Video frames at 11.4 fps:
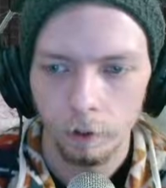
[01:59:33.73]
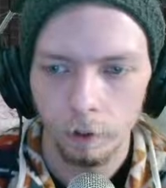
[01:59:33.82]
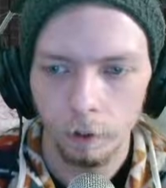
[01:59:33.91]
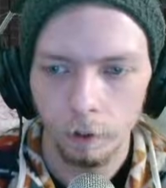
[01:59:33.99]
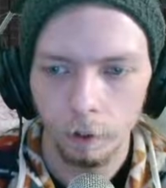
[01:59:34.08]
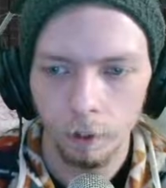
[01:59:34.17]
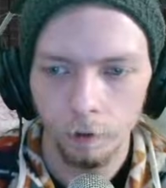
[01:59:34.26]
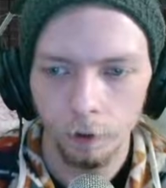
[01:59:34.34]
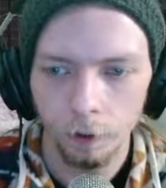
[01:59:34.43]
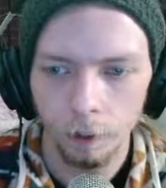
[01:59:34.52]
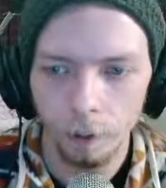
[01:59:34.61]
on
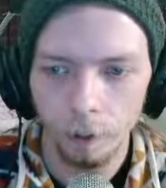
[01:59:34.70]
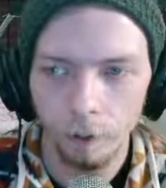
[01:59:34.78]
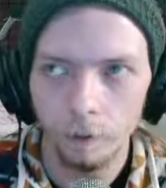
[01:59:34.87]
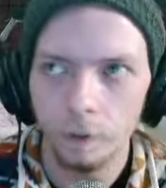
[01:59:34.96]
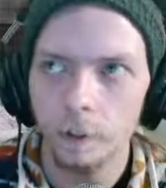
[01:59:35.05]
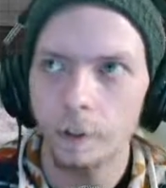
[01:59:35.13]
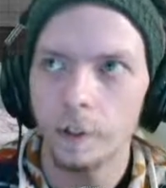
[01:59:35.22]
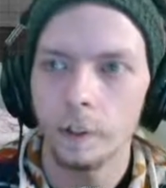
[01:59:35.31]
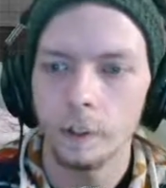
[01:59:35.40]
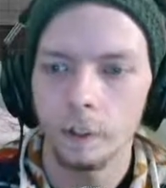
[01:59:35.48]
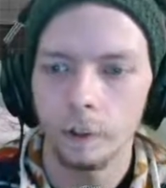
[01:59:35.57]
everything else.